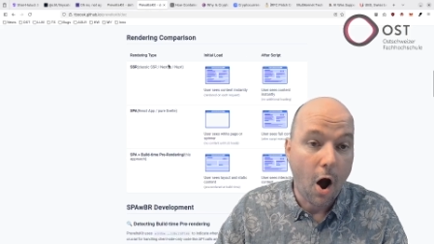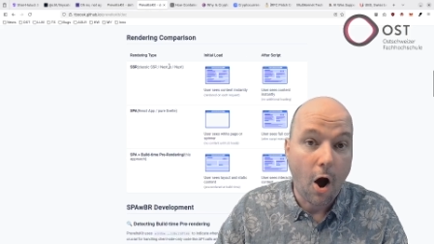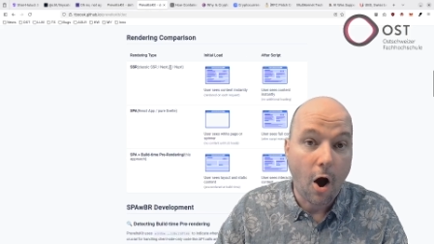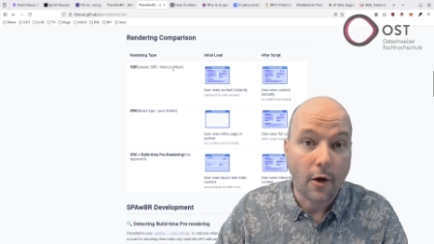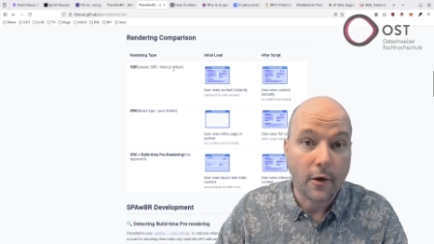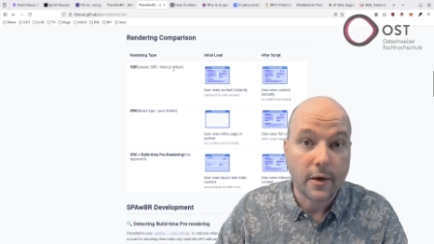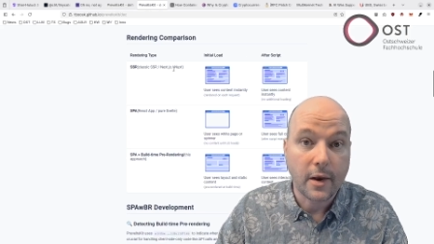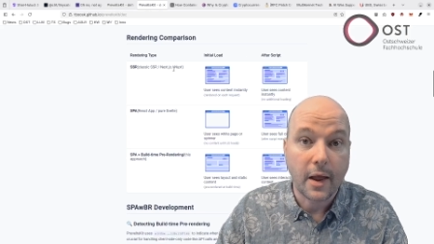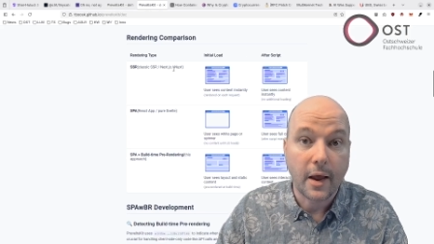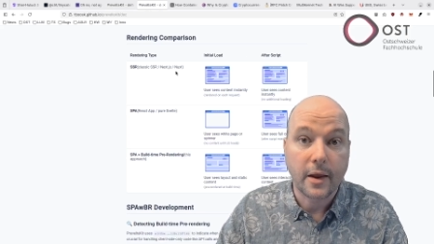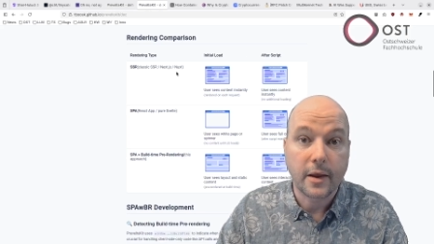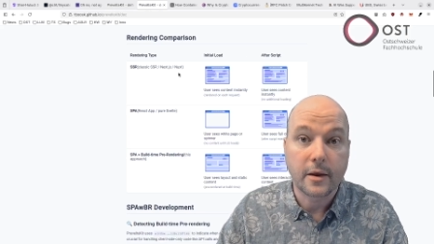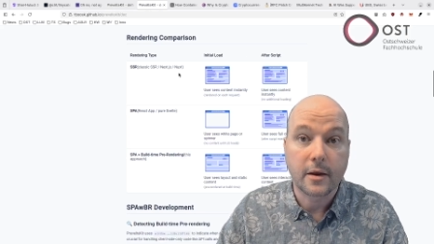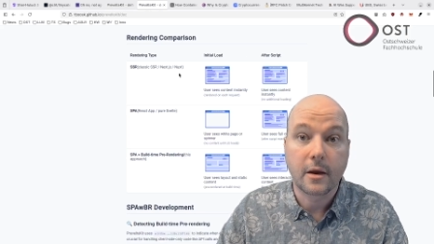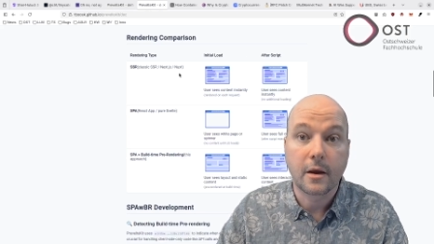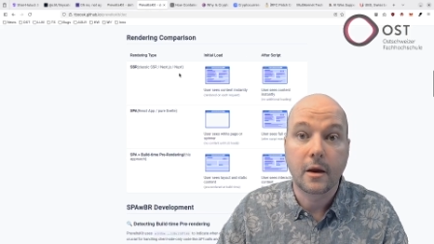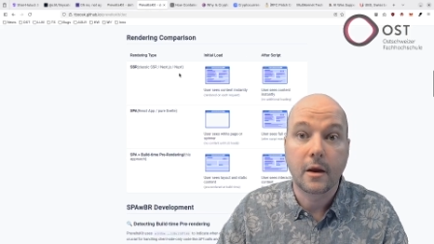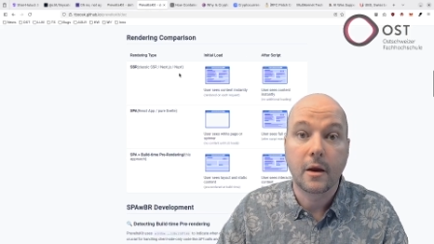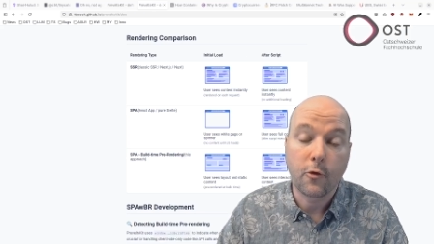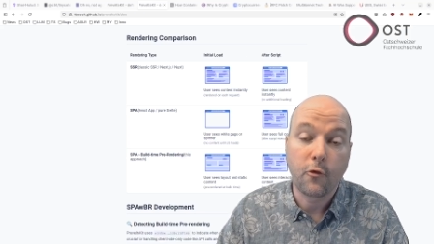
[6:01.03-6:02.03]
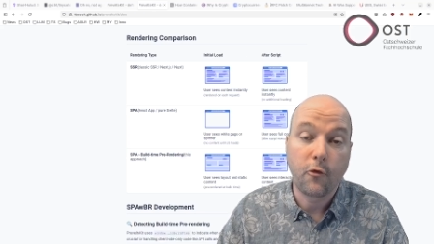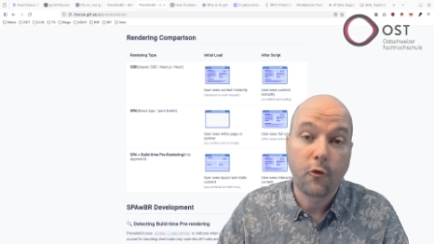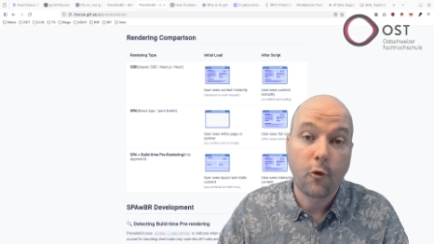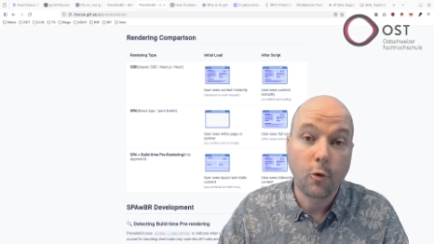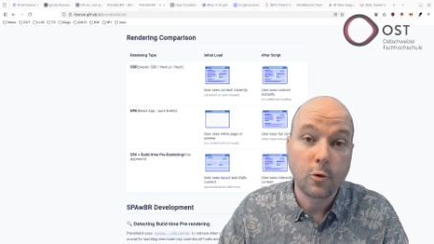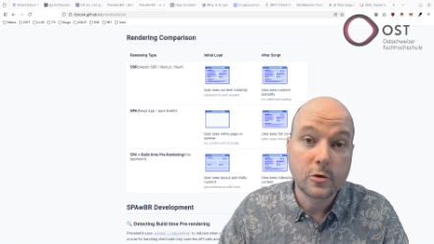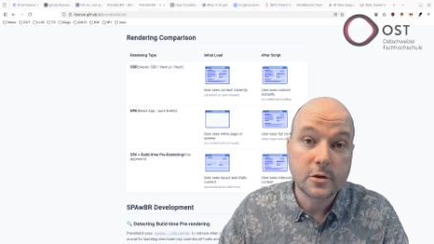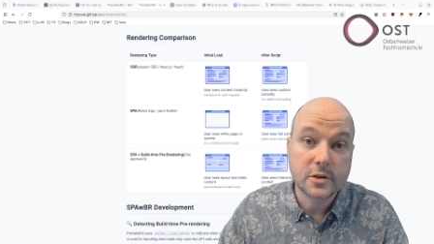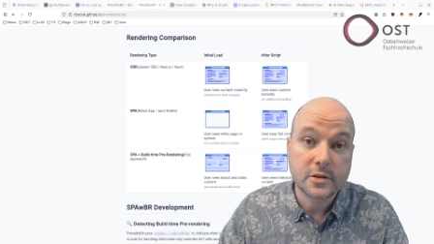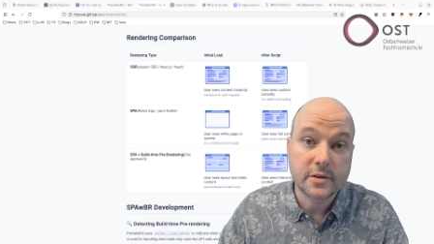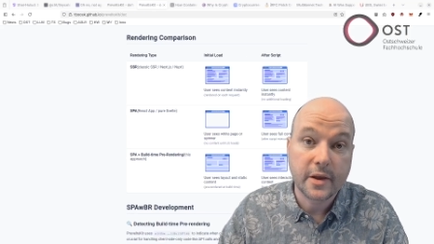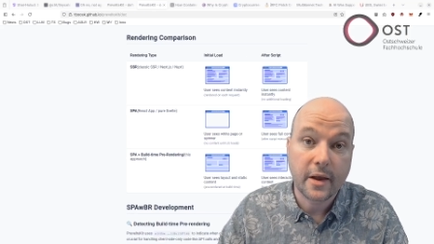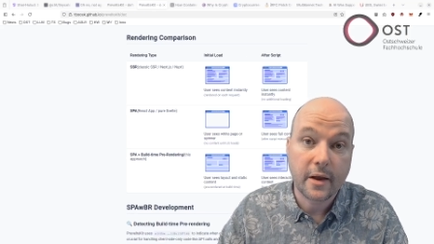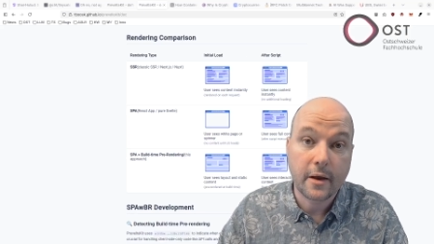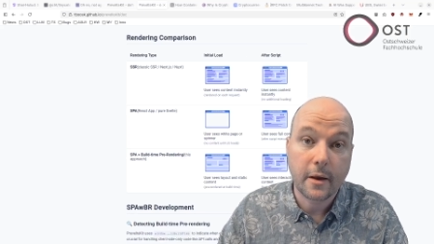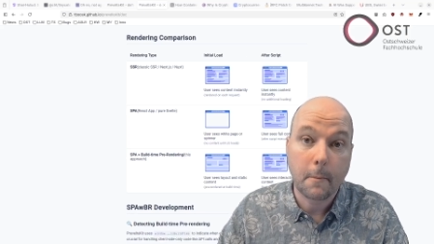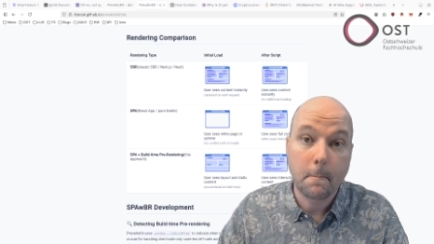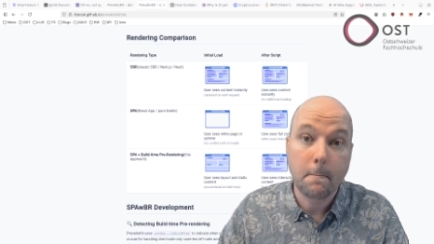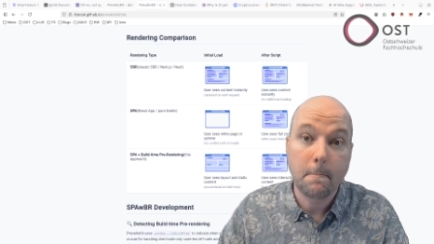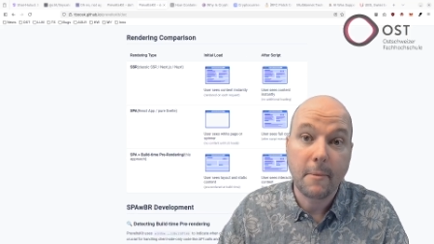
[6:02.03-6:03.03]
Unlike
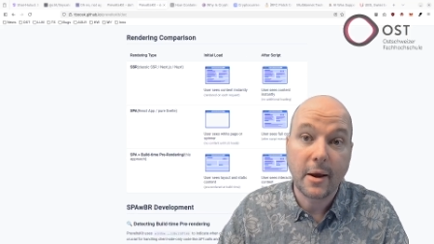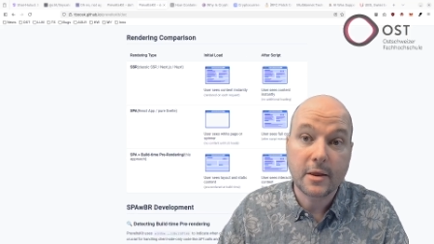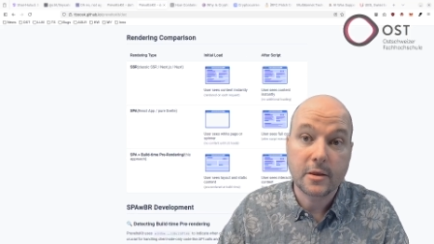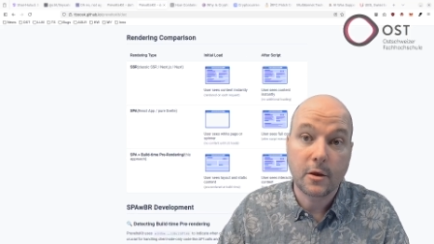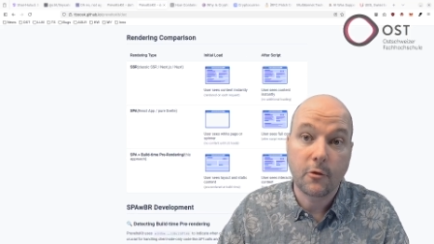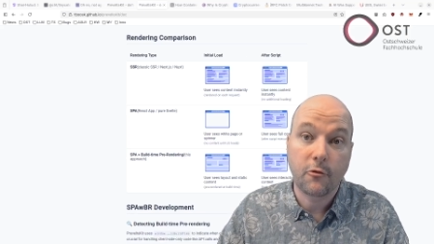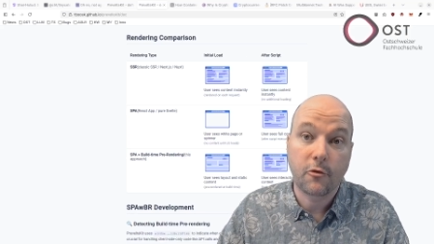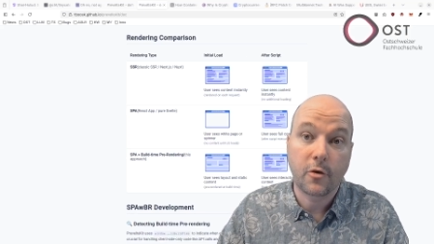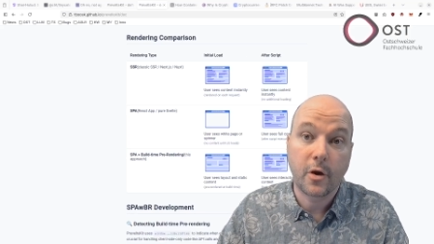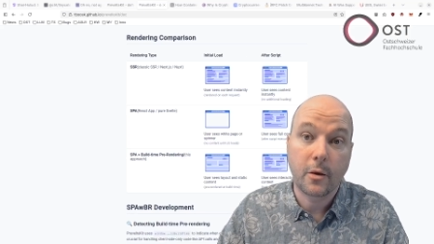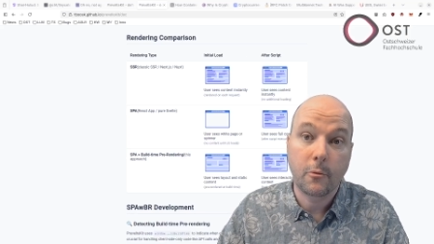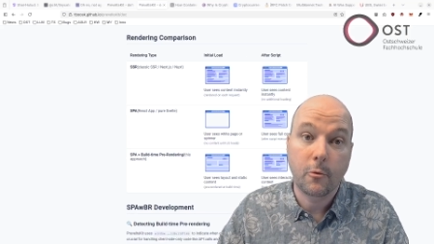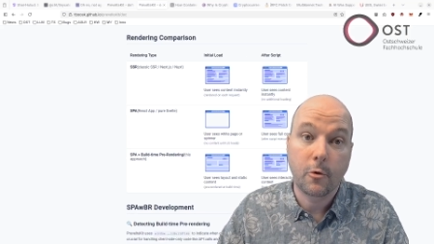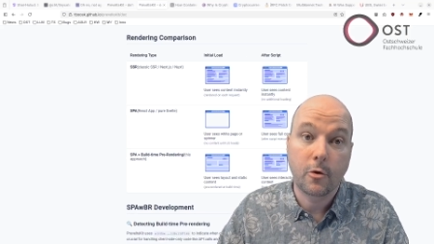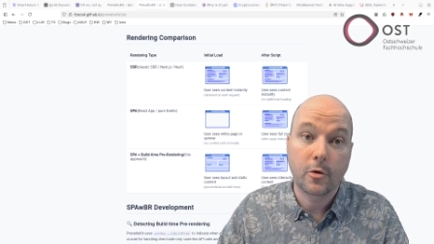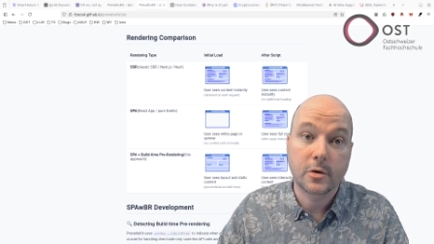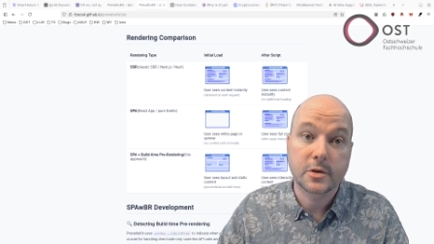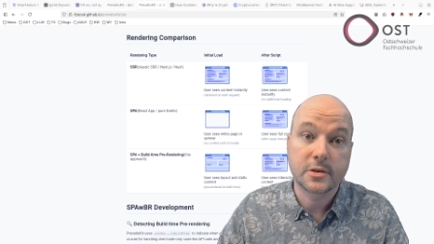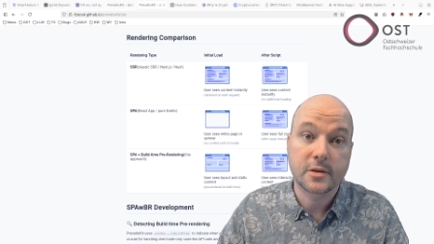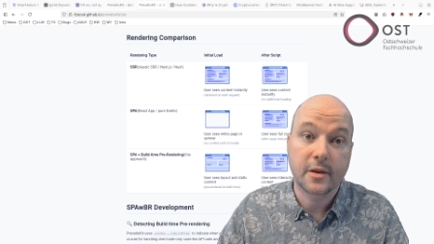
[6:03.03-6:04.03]
full-stack meta frameworks